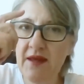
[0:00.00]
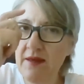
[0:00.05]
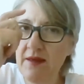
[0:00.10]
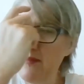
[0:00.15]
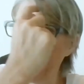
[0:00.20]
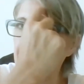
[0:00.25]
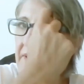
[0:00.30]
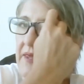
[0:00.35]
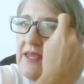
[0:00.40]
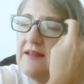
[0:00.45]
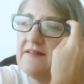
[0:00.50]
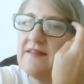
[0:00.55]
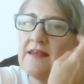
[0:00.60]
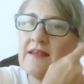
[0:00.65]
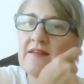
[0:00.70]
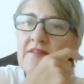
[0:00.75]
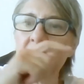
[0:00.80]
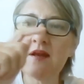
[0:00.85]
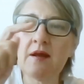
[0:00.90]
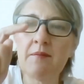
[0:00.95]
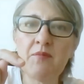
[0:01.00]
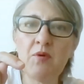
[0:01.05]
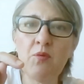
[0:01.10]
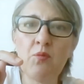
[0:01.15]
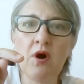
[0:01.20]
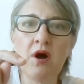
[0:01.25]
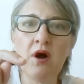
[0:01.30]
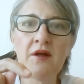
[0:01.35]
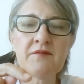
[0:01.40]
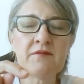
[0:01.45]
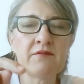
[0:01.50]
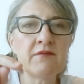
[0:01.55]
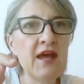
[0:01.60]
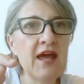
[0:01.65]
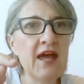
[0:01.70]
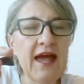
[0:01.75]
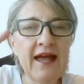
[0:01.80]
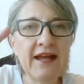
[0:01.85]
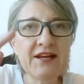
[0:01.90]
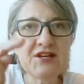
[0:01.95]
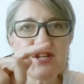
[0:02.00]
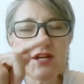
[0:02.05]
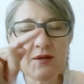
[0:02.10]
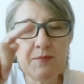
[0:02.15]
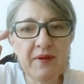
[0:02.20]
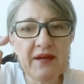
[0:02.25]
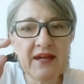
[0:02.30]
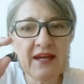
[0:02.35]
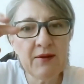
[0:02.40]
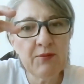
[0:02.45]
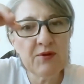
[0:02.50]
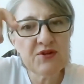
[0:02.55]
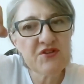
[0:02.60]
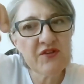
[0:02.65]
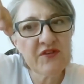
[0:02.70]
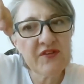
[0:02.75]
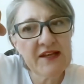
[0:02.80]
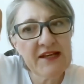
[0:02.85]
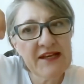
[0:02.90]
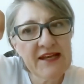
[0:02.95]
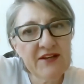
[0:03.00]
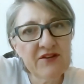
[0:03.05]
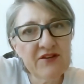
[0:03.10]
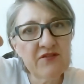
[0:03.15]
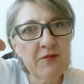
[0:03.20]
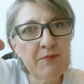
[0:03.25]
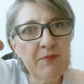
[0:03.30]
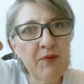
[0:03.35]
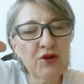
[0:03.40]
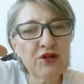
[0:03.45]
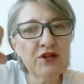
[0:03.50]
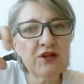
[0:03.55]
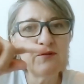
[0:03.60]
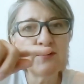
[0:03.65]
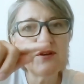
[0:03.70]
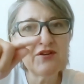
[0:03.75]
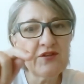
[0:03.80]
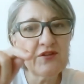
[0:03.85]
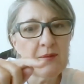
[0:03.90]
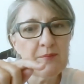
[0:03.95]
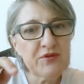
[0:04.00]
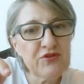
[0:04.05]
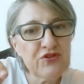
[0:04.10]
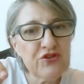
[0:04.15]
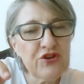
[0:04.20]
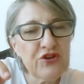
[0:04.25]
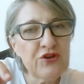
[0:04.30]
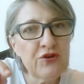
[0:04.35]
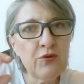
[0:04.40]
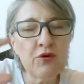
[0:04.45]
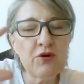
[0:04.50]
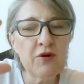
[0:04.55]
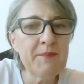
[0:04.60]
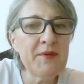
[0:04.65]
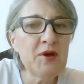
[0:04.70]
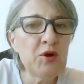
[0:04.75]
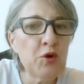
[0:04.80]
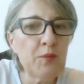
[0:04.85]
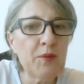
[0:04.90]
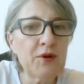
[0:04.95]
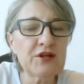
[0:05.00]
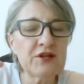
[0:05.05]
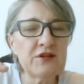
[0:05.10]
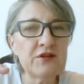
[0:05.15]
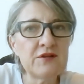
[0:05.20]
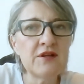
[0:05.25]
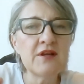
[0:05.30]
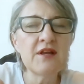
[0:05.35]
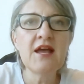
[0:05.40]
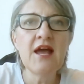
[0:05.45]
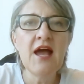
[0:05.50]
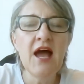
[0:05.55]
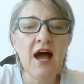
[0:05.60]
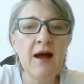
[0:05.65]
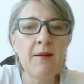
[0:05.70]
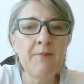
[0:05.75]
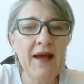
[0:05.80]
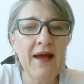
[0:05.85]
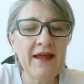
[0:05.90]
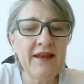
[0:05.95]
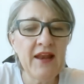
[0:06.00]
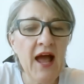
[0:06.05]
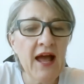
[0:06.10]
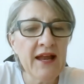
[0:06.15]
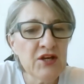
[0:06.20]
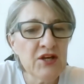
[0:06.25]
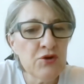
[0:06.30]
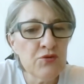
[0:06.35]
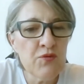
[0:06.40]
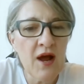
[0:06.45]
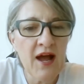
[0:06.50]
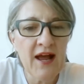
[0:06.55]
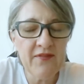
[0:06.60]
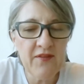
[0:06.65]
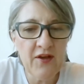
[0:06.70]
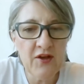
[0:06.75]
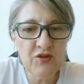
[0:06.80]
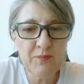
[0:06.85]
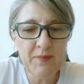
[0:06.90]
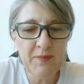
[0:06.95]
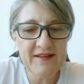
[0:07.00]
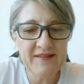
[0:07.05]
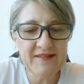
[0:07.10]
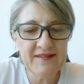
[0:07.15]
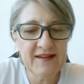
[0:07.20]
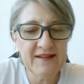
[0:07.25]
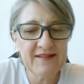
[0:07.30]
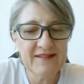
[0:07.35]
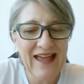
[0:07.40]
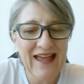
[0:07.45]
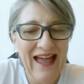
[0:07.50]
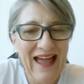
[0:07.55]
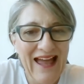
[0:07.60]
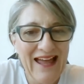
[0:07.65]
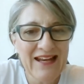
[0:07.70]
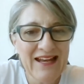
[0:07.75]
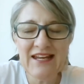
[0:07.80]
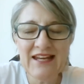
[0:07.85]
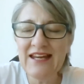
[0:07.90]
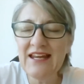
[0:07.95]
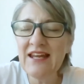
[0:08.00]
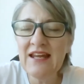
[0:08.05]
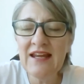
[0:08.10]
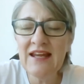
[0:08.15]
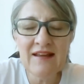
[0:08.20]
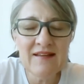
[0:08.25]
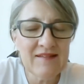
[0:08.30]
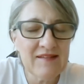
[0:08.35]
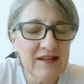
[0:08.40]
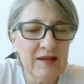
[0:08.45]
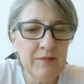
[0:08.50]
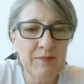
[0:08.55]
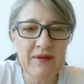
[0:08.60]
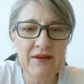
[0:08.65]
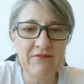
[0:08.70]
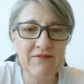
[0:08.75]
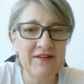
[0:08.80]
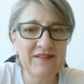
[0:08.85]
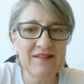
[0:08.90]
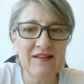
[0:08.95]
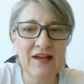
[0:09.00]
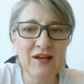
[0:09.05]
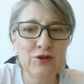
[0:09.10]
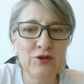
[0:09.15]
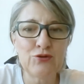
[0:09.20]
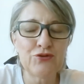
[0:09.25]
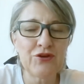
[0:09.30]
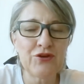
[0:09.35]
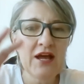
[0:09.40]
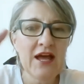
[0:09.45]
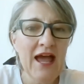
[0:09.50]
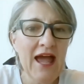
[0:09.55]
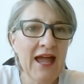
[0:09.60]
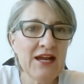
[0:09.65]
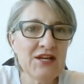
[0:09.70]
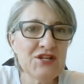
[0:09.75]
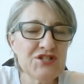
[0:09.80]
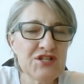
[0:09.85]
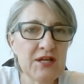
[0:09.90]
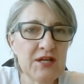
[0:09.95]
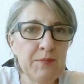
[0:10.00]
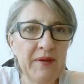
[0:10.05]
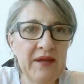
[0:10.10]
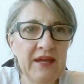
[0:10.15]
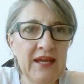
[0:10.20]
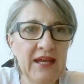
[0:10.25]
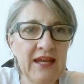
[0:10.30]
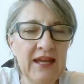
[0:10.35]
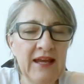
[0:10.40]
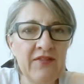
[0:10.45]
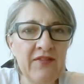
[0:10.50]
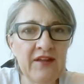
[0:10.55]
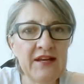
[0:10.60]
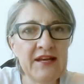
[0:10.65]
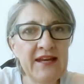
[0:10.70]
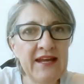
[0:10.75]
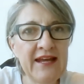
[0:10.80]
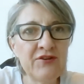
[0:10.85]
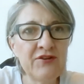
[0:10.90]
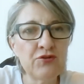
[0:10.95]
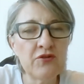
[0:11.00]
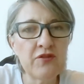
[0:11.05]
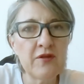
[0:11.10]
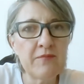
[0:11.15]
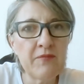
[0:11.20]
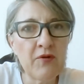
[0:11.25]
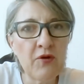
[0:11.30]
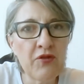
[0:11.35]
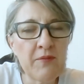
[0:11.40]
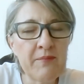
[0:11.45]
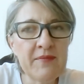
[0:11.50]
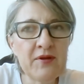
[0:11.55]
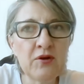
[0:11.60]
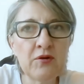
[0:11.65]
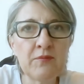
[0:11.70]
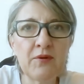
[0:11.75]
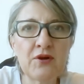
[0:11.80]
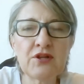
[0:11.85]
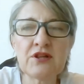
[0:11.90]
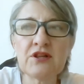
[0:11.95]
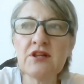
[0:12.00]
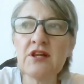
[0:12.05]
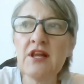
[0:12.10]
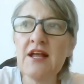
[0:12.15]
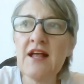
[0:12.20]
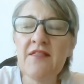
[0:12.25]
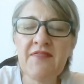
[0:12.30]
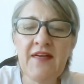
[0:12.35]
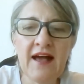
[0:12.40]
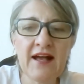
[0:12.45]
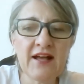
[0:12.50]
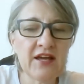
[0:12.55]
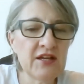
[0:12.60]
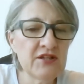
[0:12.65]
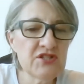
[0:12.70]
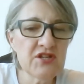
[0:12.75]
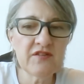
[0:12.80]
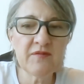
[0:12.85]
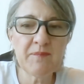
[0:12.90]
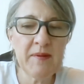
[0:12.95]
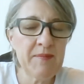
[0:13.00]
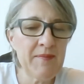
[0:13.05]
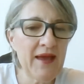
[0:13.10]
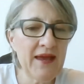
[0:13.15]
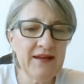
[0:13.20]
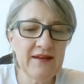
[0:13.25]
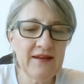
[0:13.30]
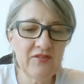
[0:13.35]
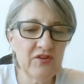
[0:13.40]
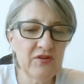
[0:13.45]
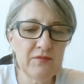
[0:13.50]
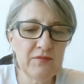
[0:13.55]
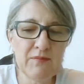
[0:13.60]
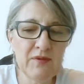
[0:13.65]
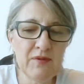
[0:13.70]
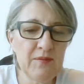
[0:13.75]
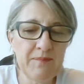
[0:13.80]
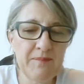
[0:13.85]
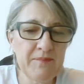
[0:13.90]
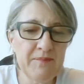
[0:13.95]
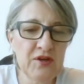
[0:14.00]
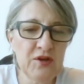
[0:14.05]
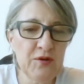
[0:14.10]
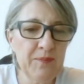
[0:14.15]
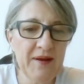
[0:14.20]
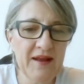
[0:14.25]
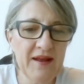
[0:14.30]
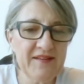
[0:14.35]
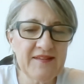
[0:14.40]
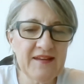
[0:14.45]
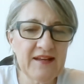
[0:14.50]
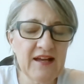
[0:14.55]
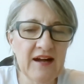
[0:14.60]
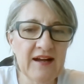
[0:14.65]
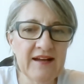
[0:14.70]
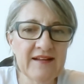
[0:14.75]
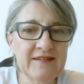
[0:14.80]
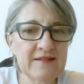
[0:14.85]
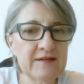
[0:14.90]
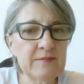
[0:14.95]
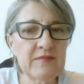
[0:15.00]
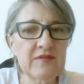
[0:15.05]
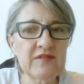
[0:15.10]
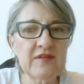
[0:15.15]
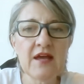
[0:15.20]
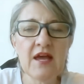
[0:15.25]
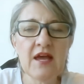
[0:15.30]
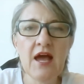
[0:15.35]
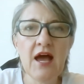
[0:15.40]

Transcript: The PET is the number 1. HDPE, which is the lid of a bottle, is number 2, or a milk bottle. And you're right; those plastics can easily be recycled. HDPE, the lid or the milk bottle, that could just be made into new plastic items.